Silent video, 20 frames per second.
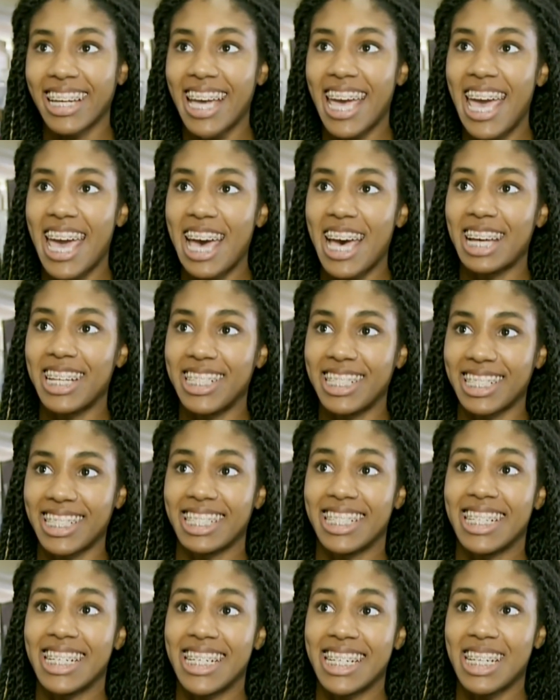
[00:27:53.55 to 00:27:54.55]
and
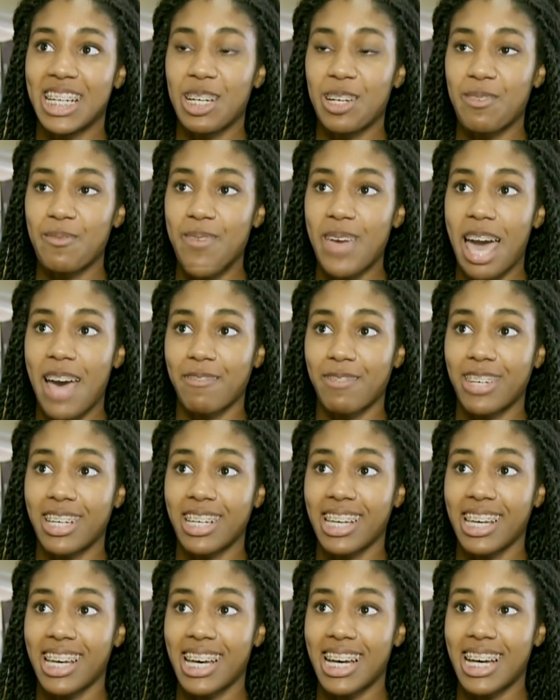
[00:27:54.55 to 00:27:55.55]
we have
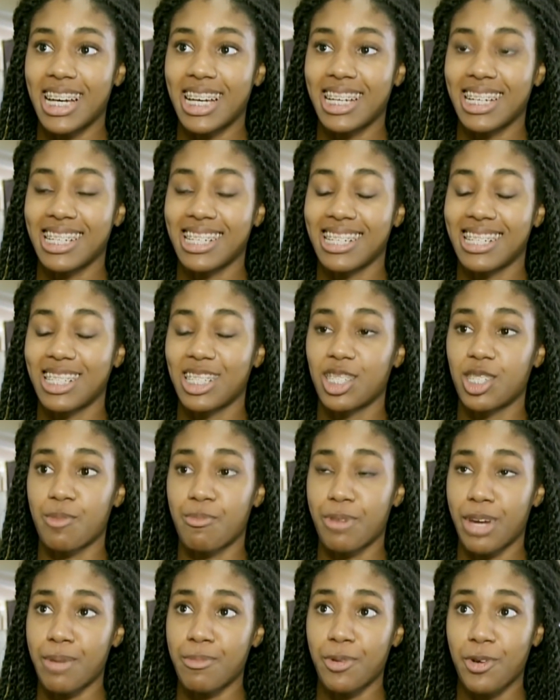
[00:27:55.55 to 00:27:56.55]
a
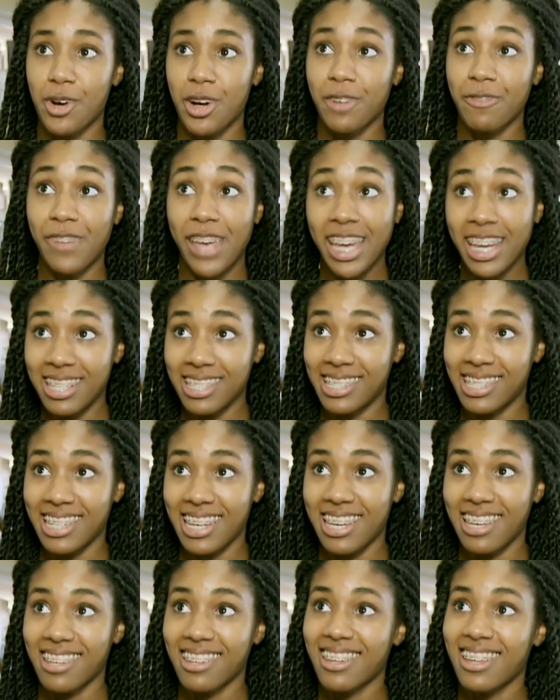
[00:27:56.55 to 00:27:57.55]
Supreme Court vacancy